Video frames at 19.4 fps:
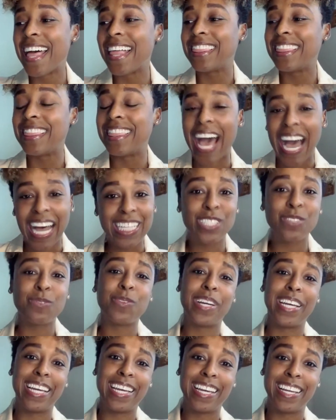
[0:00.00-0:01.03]
that's
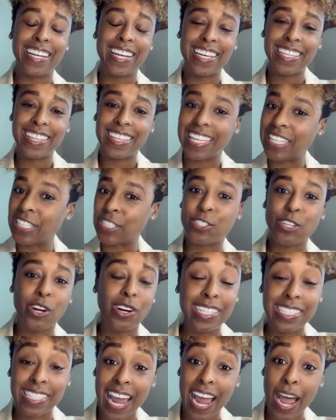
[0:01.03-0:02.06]
when things
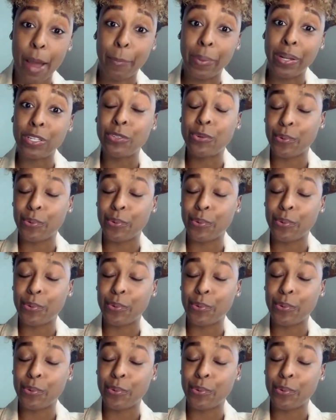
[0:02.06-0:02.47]
started to happen.